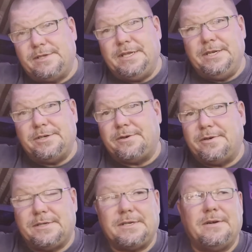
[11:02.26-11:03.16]

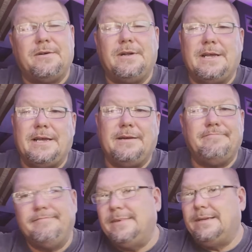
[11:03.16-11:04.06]
t-shirts and all that,
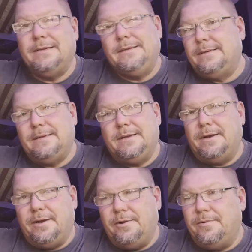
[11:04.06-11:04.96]

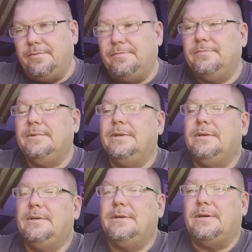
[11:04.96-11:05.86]
no.
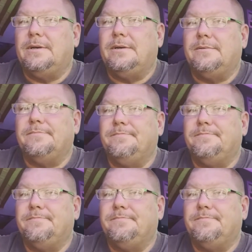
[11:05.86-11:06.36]
I